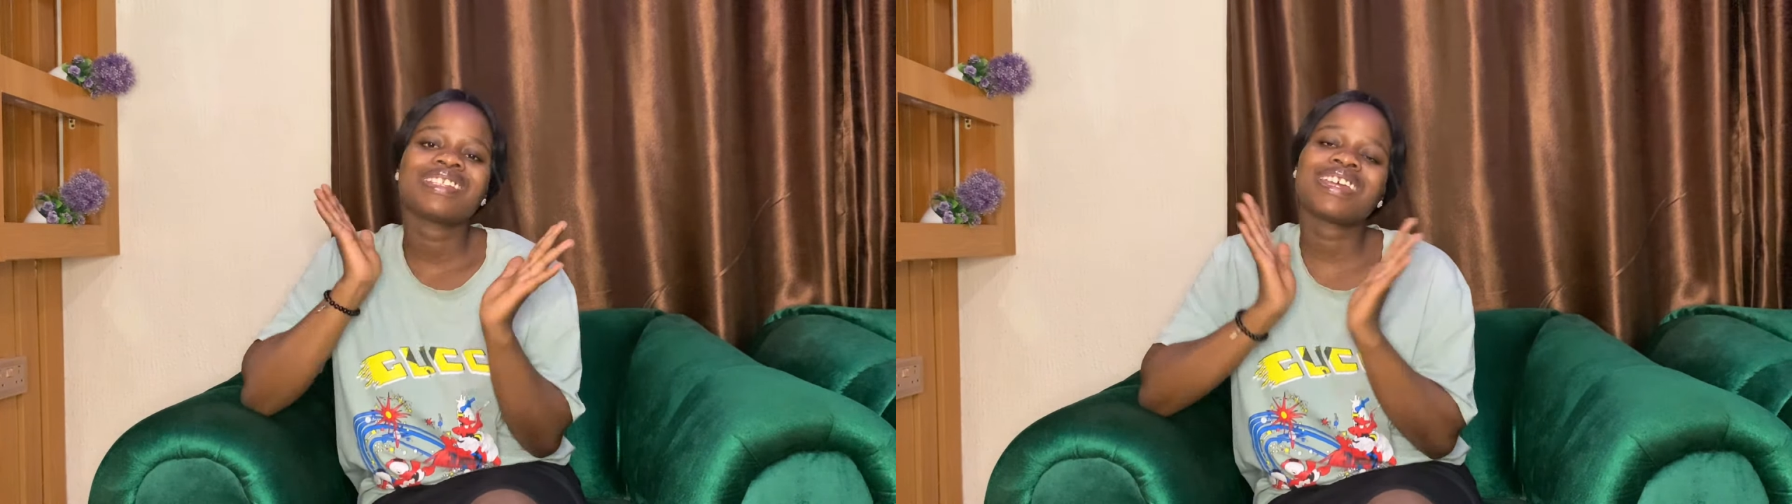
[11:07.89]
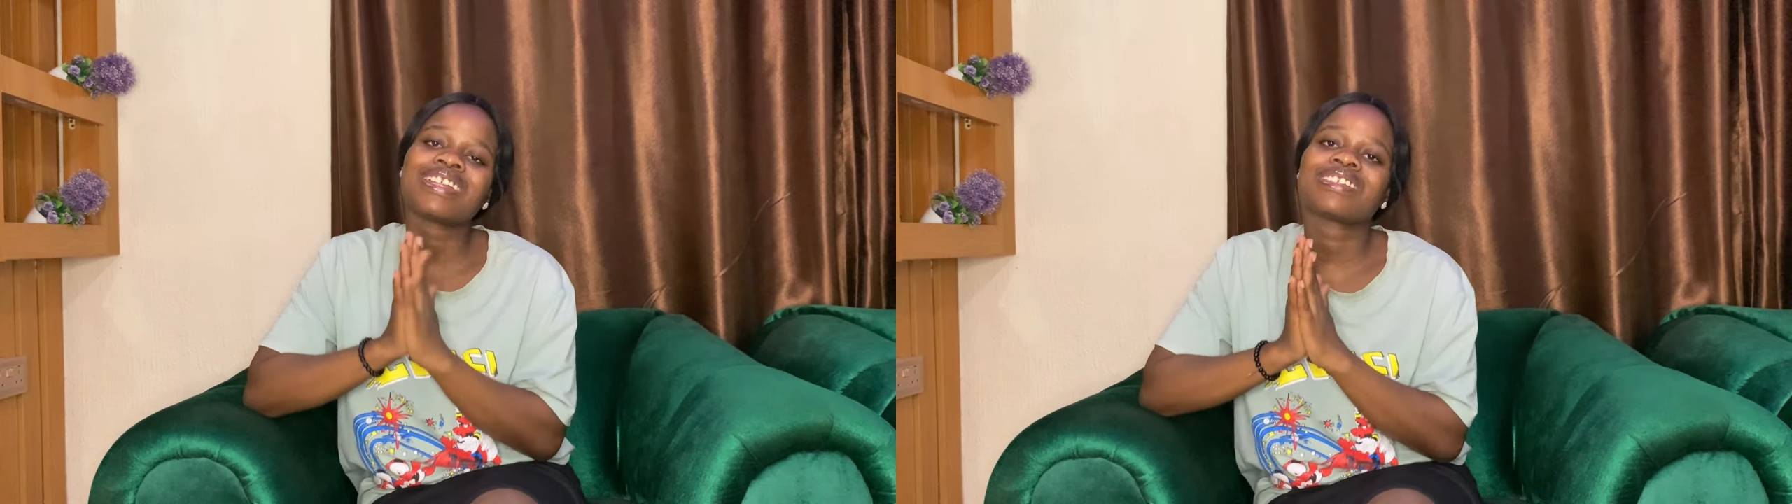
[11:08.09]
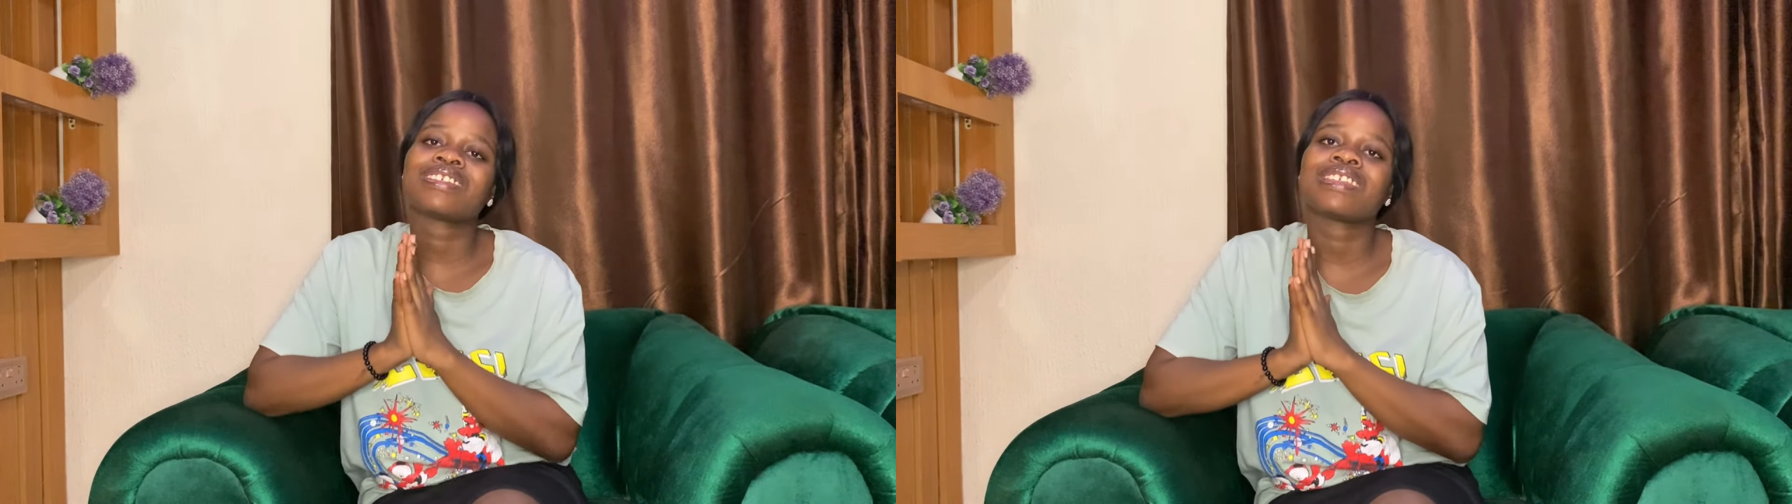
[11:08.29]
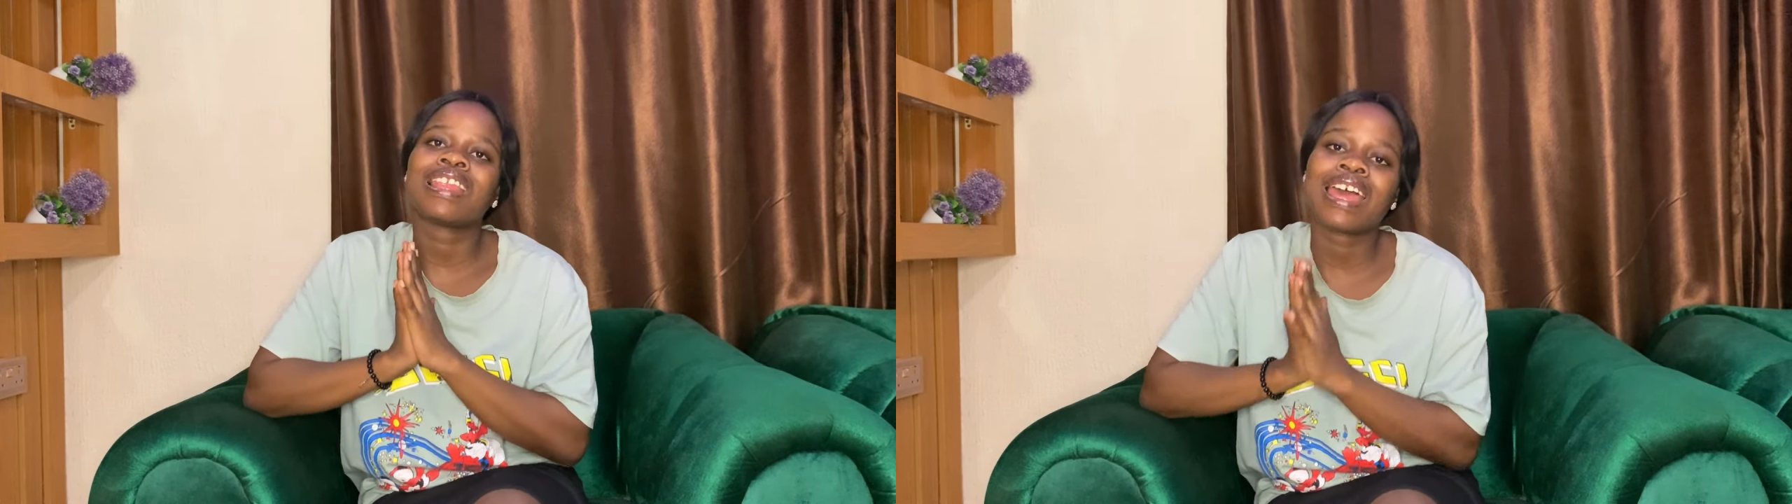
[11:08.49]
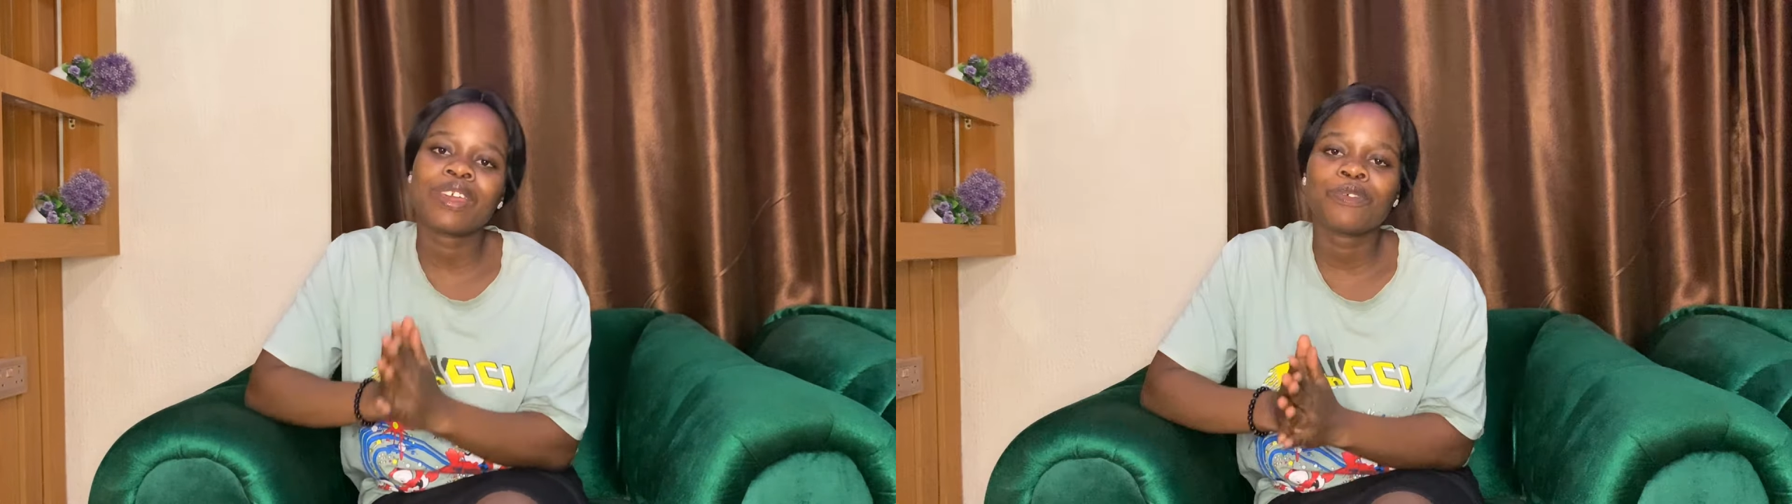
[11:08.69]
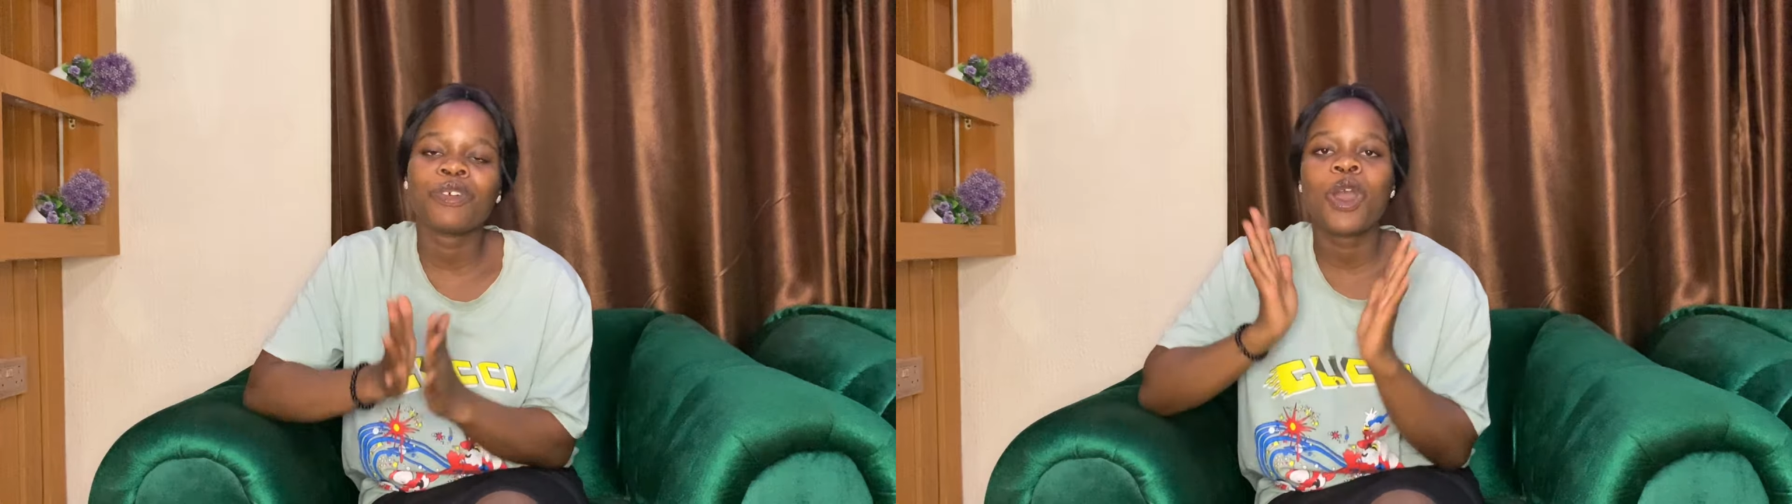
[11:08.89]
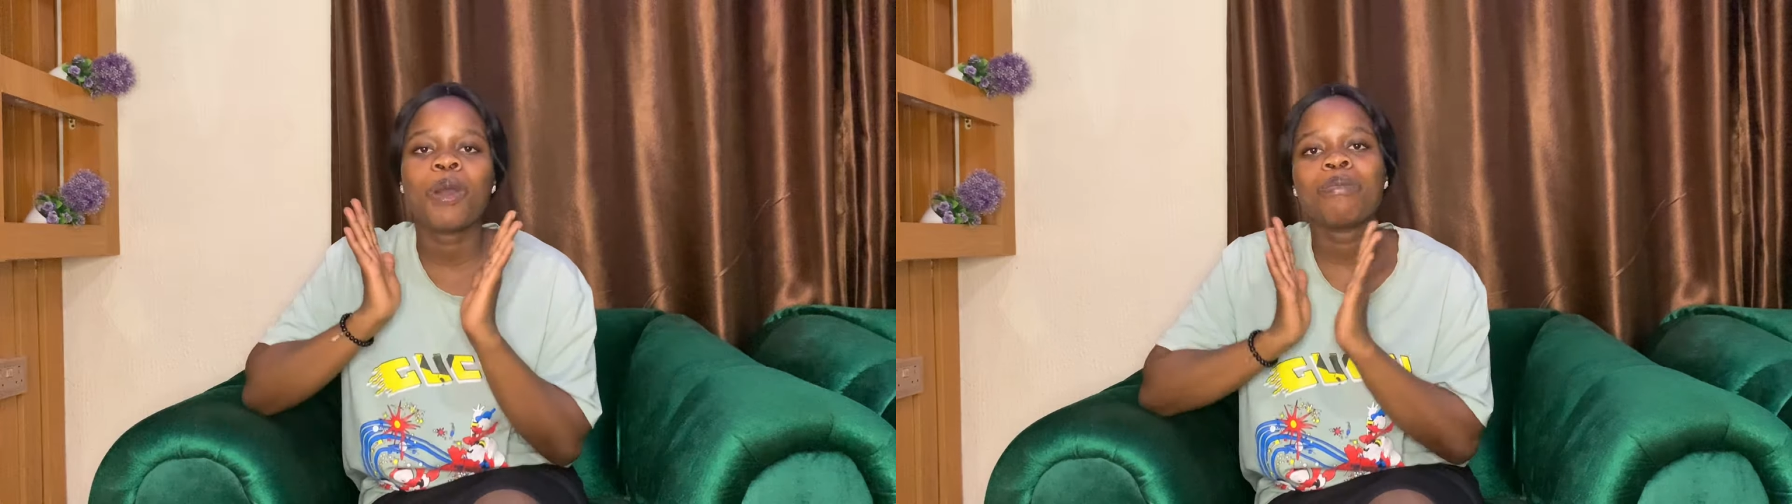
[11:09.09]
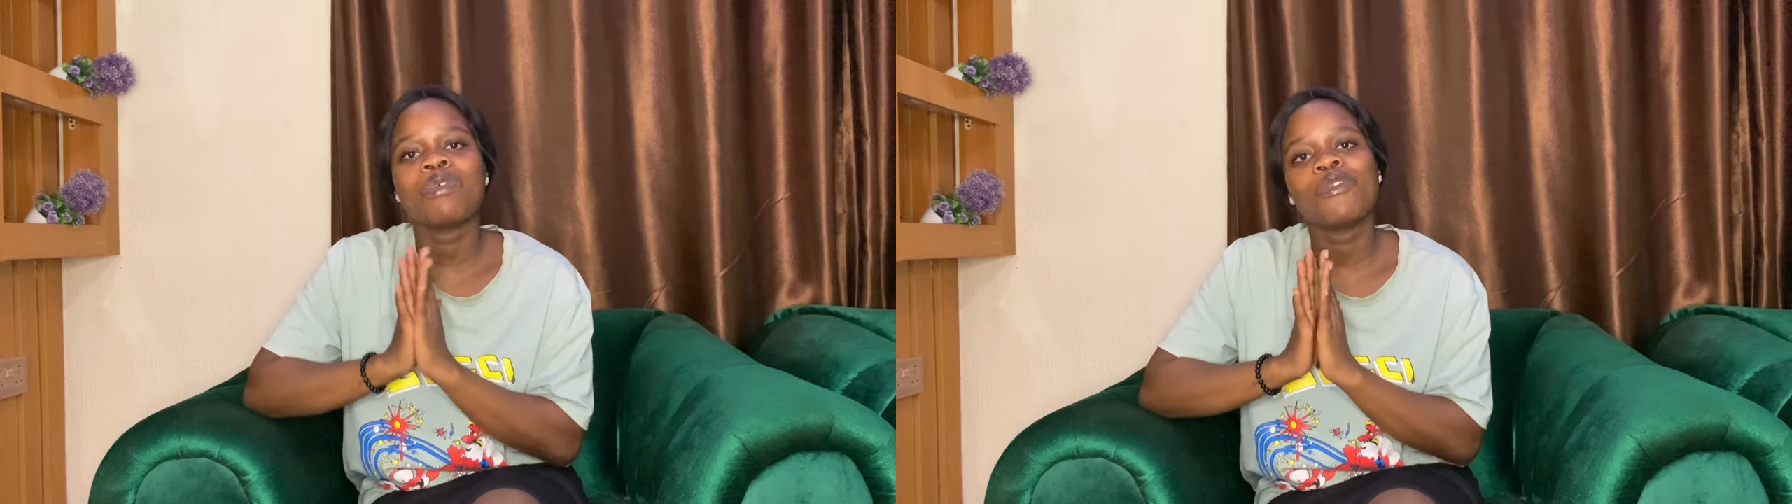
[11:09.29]
That is life.
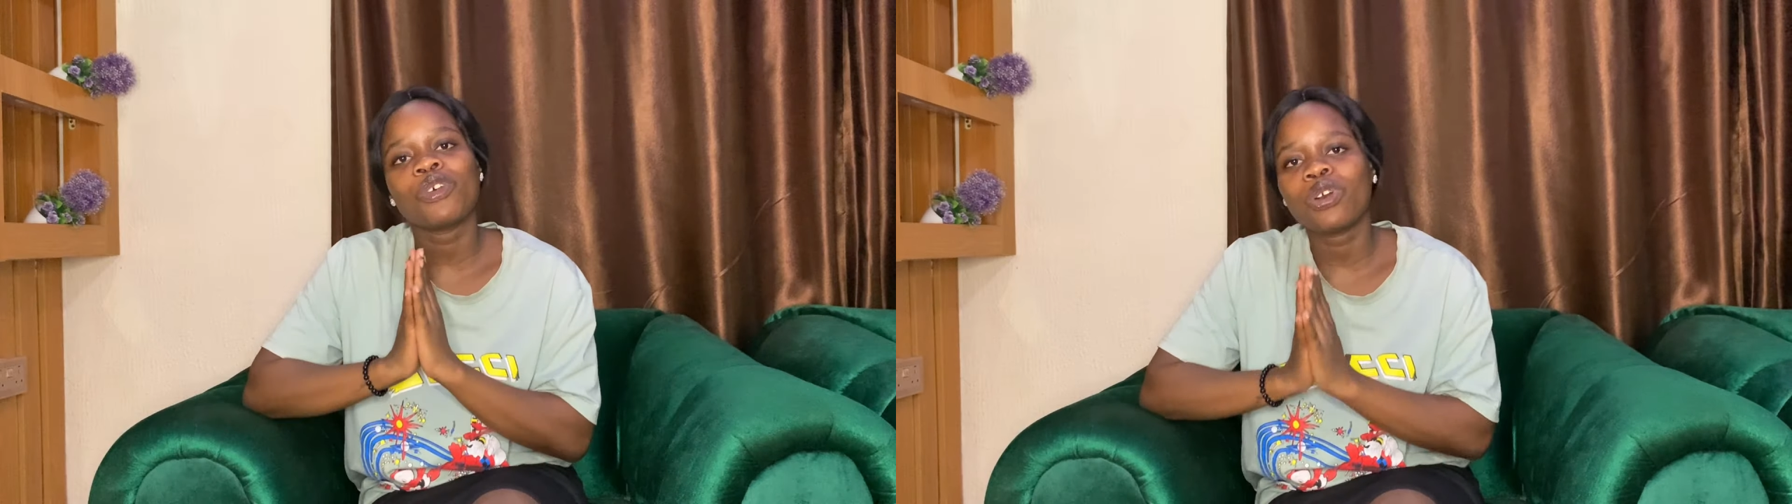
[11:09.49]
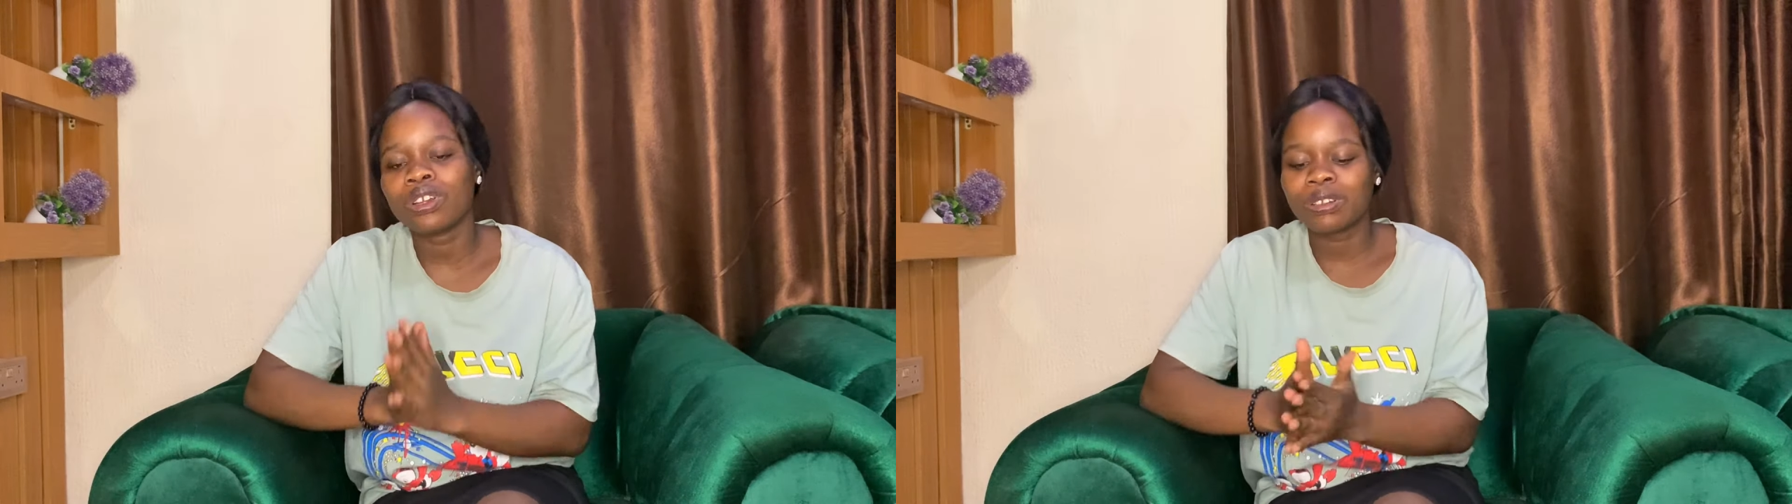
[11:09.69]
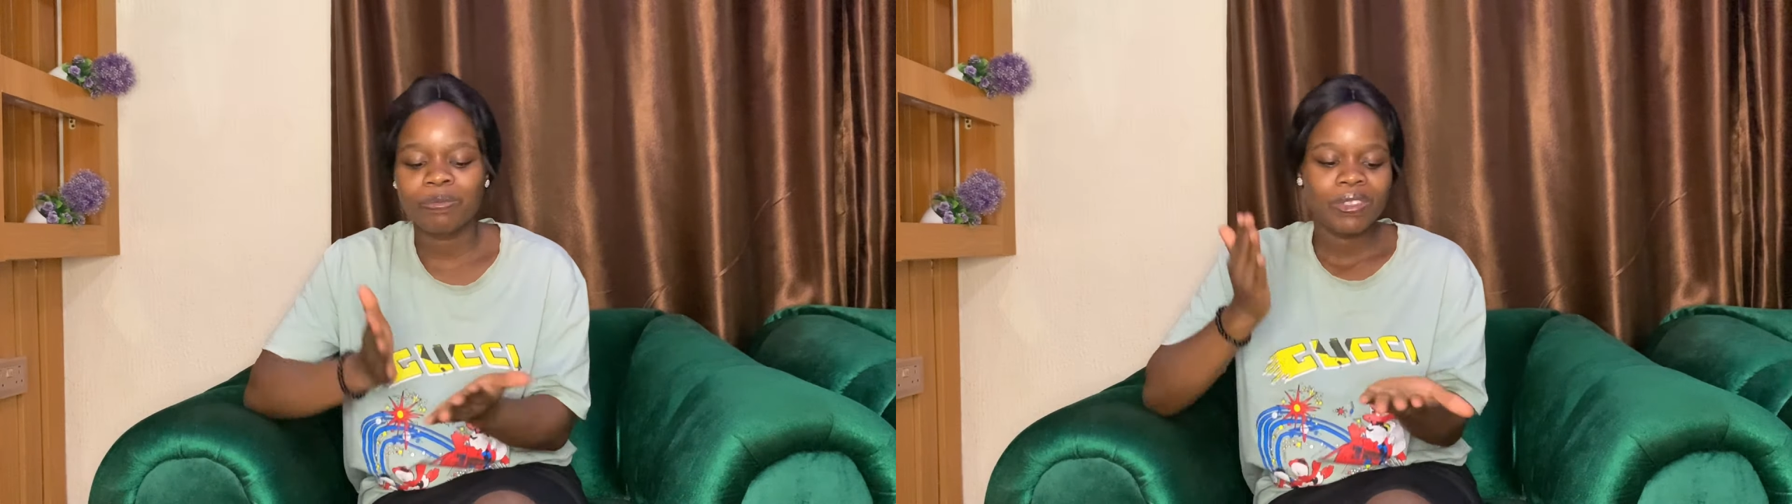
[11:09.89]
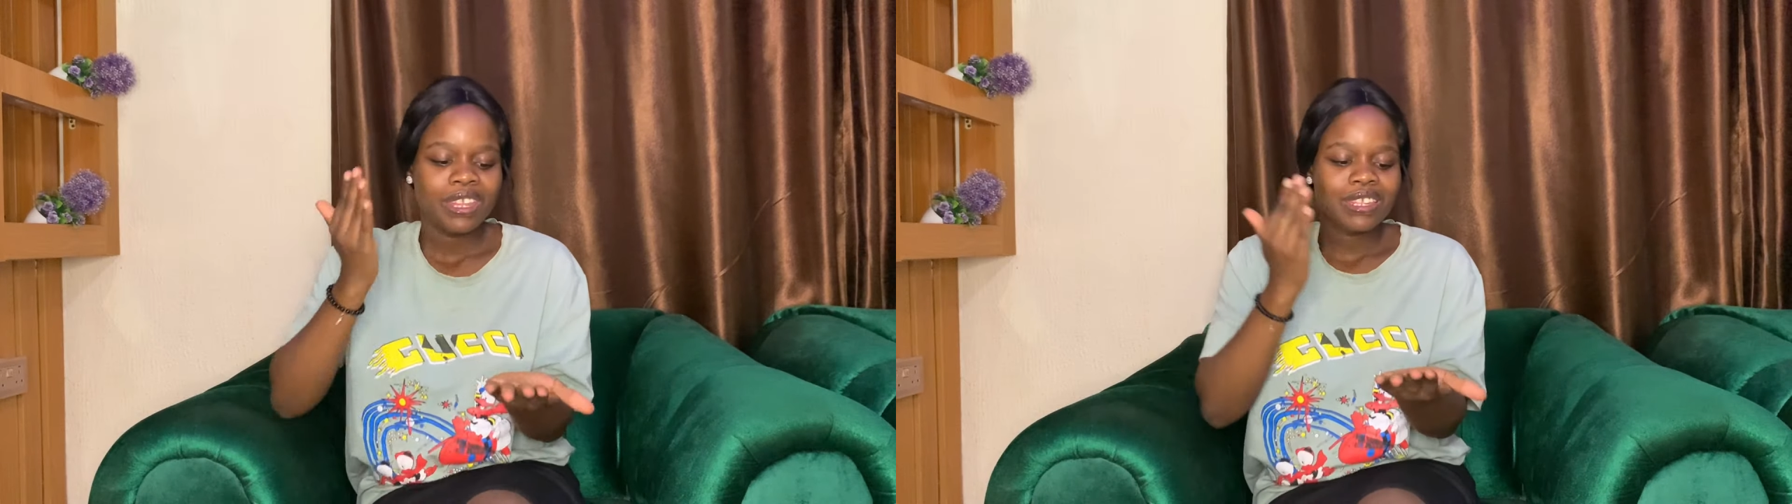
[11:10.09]
Move on.